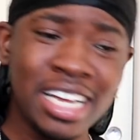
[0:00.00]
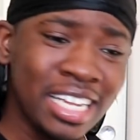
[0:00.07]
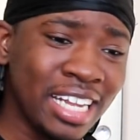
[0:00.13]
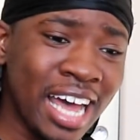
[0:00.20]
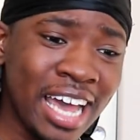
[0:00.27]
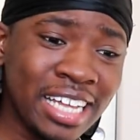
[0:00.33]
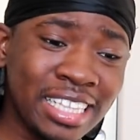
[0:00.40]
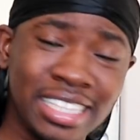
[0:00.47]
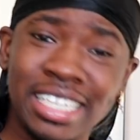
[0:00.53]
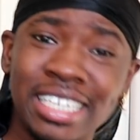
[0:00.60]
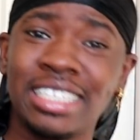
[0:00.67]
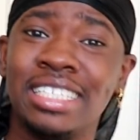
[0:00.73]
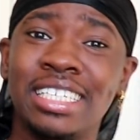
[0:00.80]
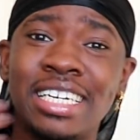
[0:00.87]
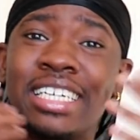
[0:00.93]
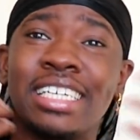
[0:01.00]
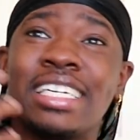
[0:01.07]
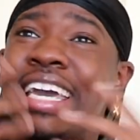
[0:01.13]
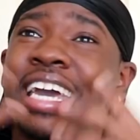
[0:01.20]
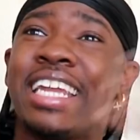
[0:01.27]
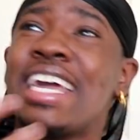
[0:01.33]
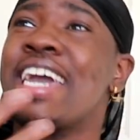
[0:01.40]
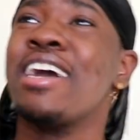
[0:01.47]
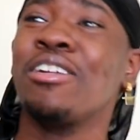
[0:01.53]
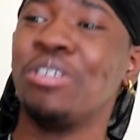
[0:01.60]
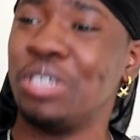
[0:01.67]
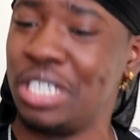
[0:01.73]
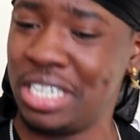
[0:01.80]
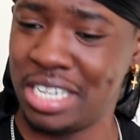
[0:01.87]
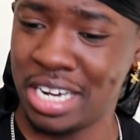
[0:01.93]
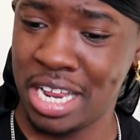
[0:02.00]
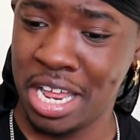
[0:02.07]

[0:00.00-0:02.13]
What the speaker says: Like, this nigga can't handle it.